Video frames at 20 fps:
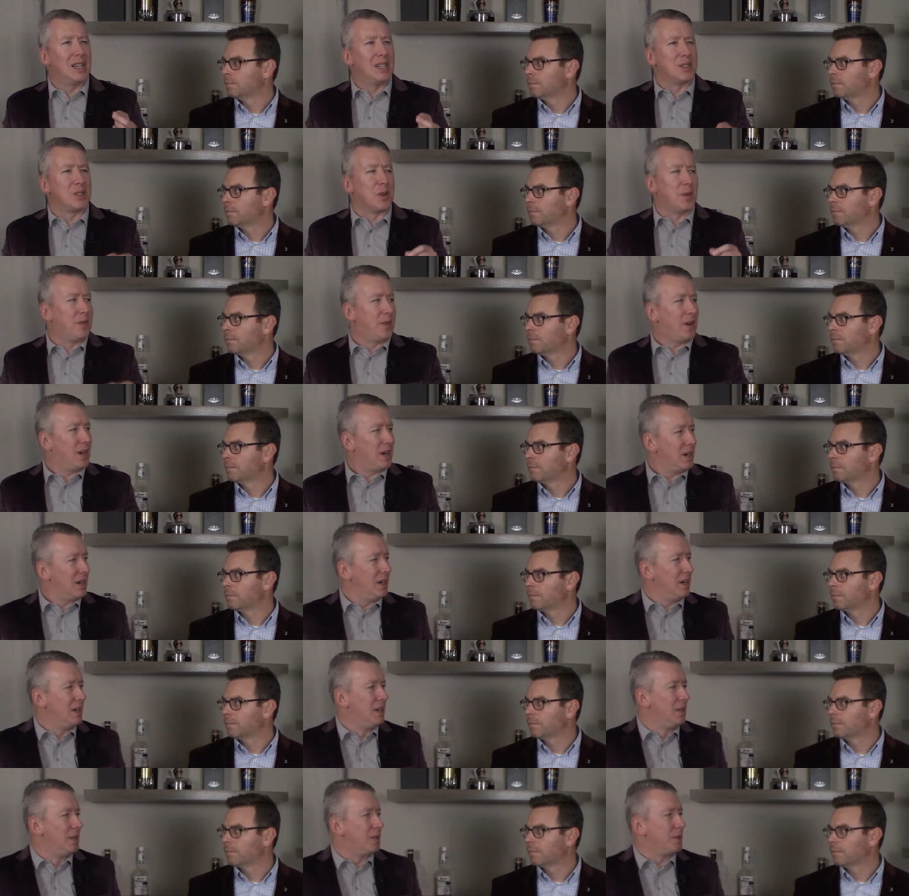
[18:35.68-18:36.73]
Speaker 1: so
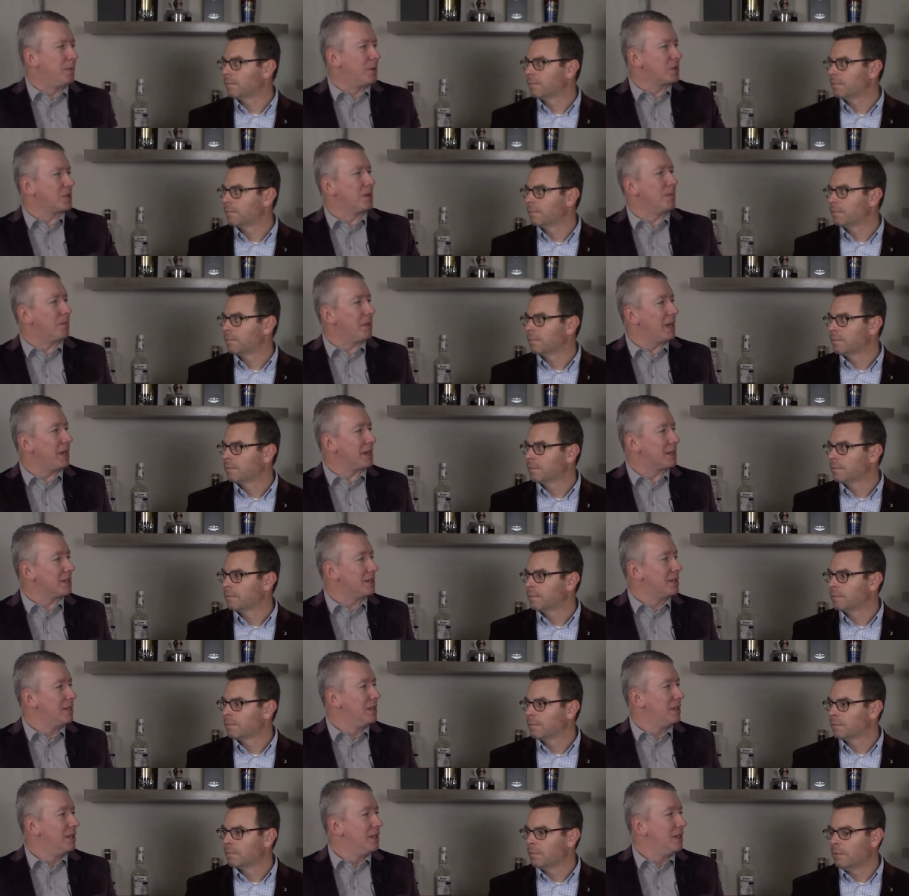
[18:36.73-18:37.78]
far, the most
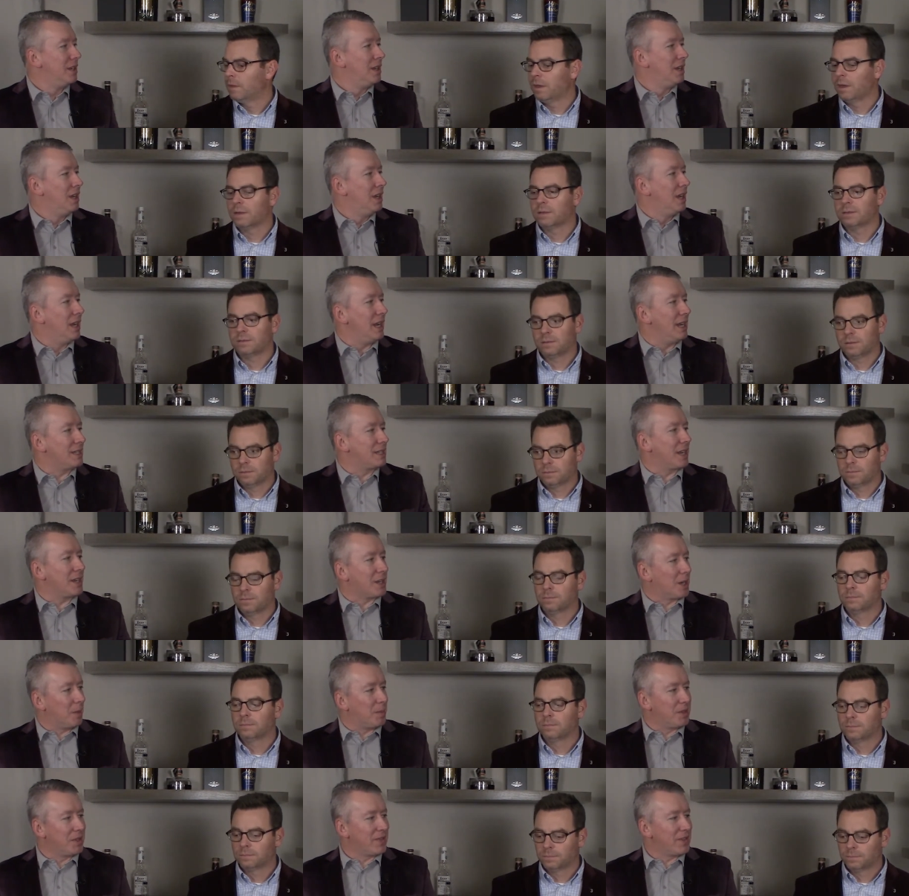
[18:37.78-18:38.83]
complex. Yes. It's got a
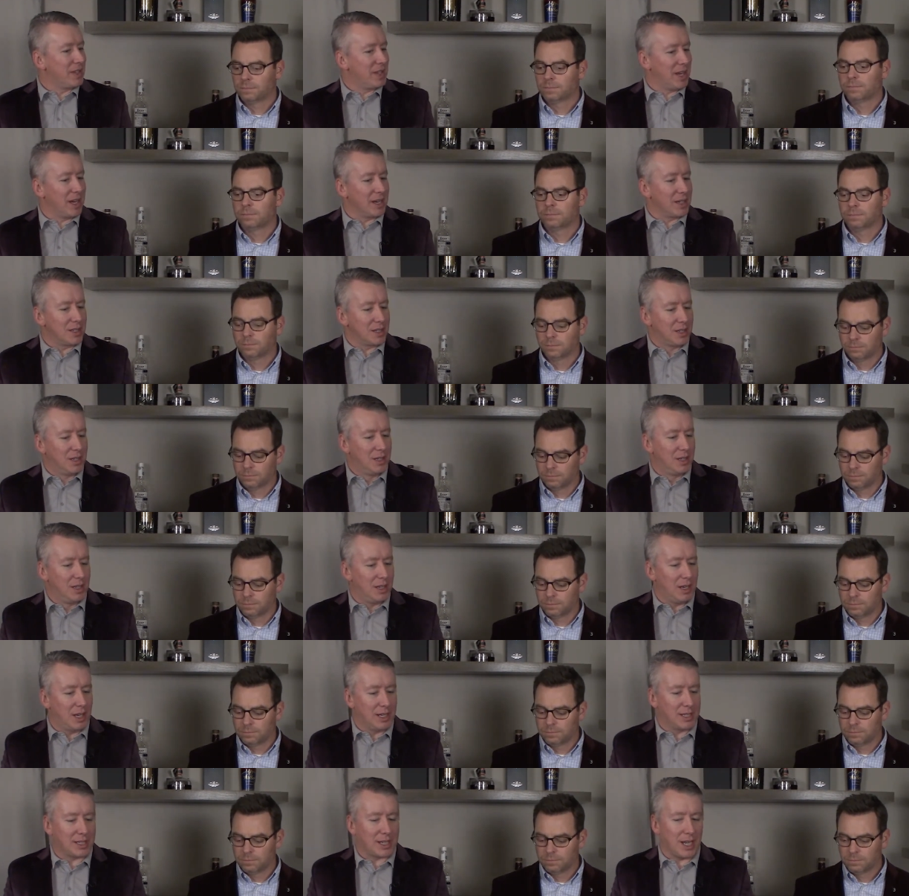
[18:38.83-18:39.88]
couple different layers. Mm
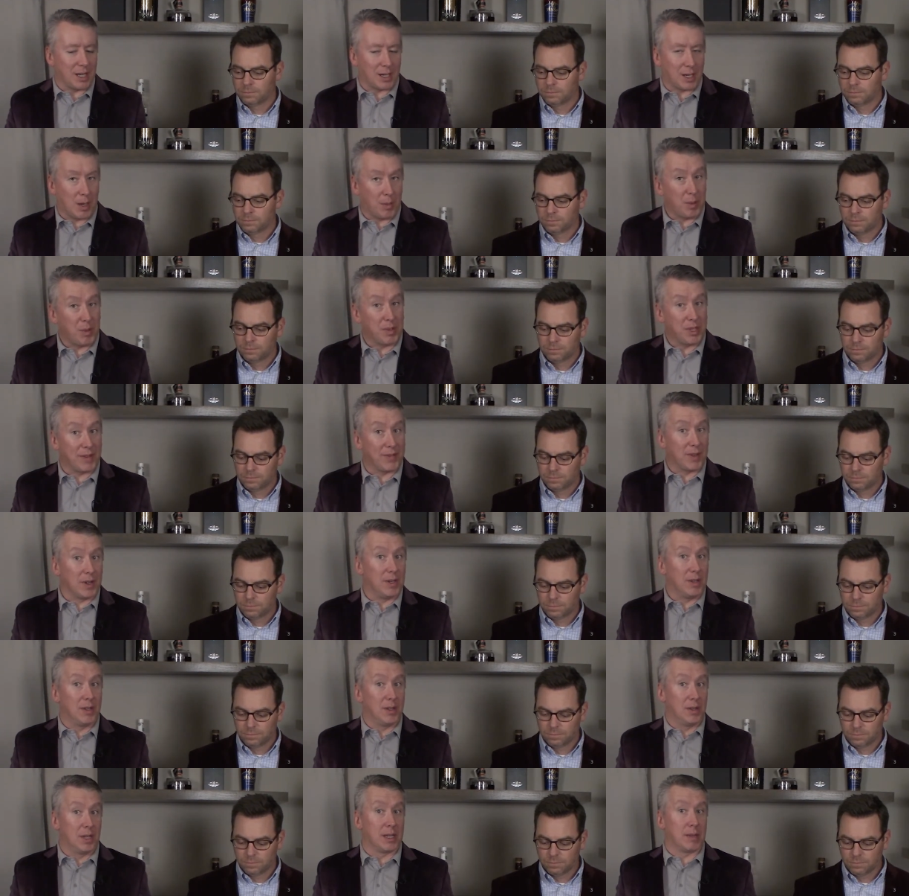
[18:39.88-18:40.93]
-hmm. It's got a couple
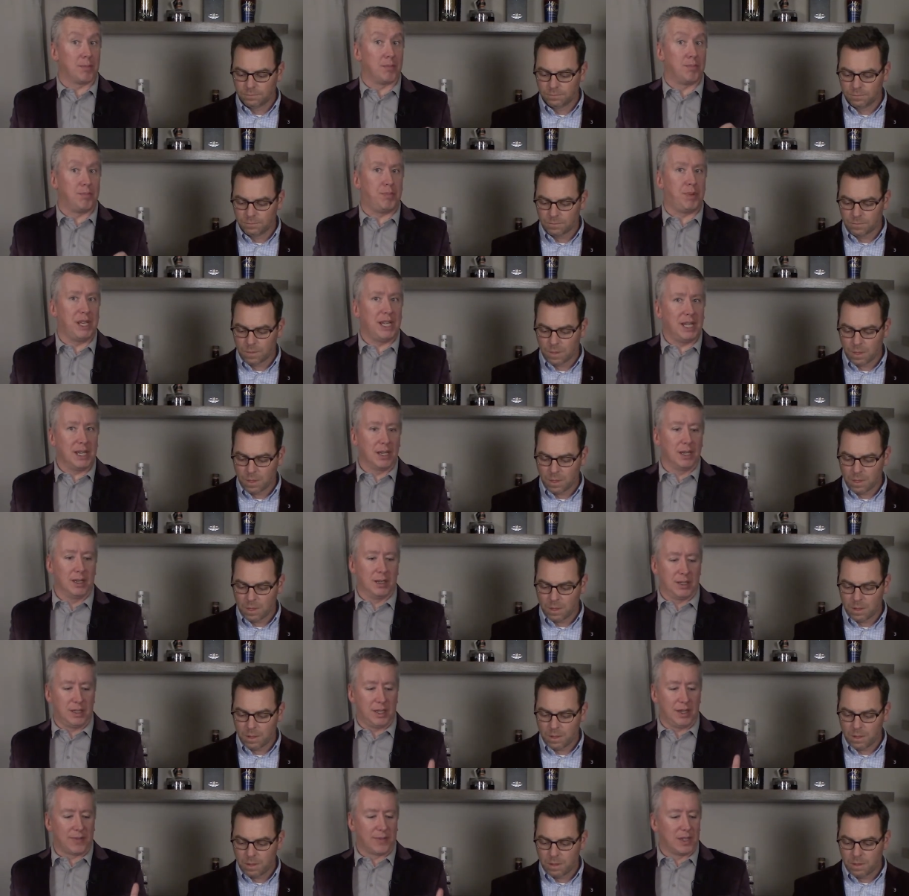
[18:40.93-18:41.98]
different, like big
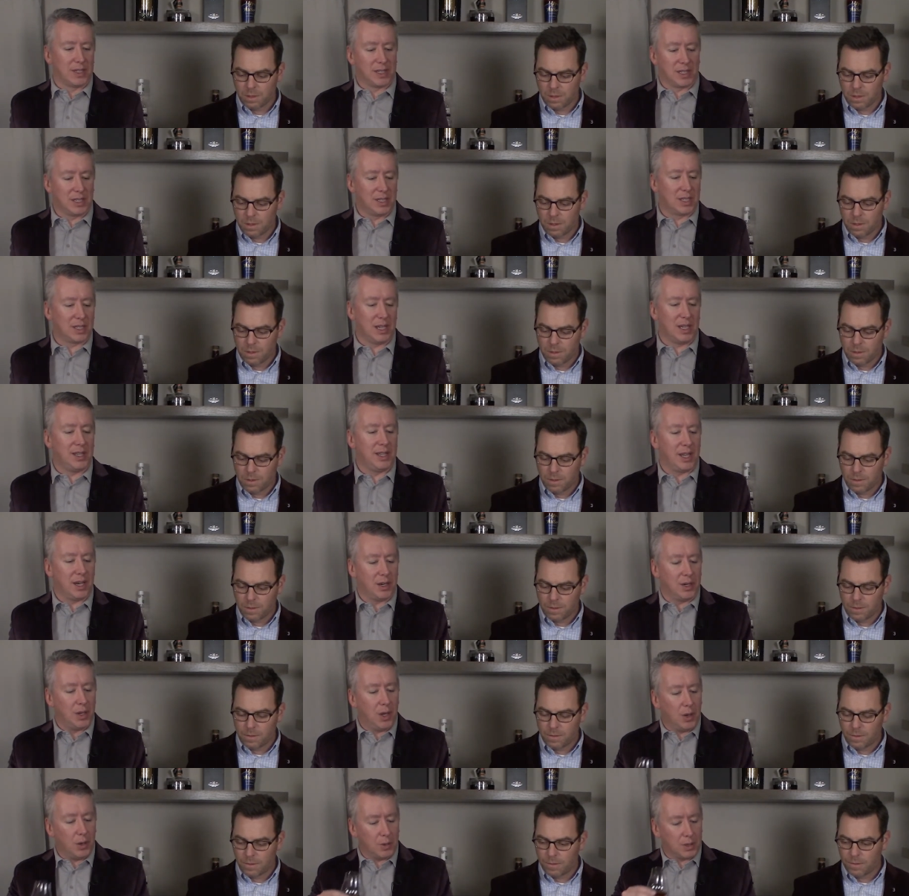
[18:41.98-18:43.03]
differences in
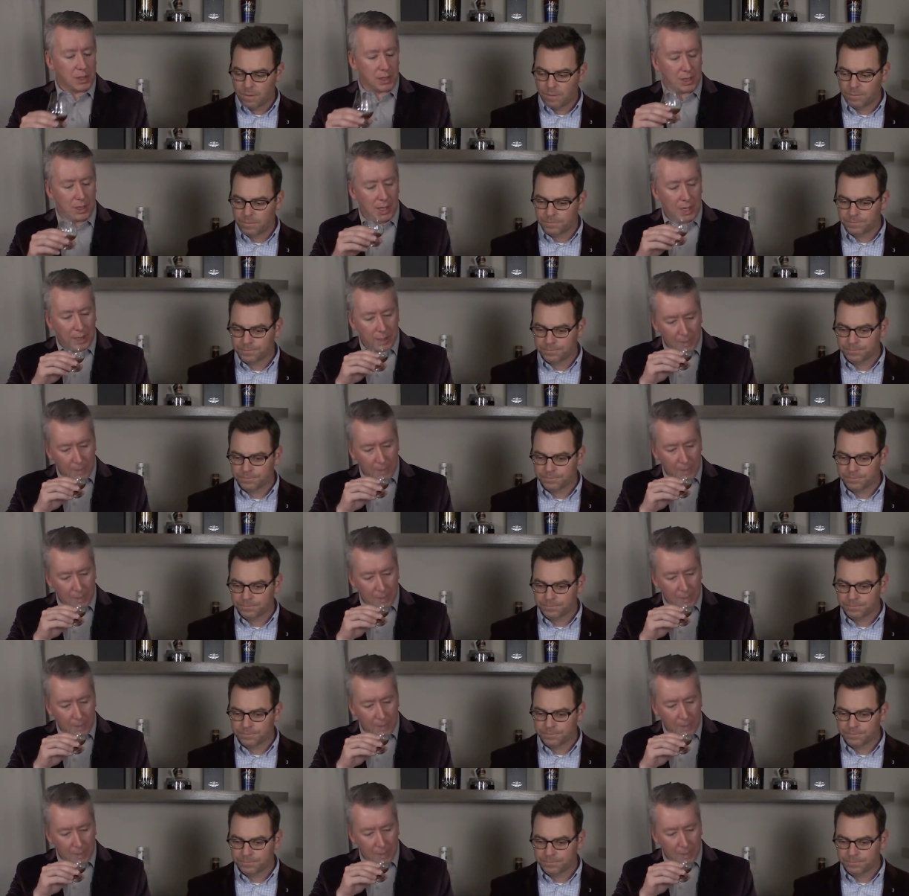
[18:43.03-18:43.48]
their notes,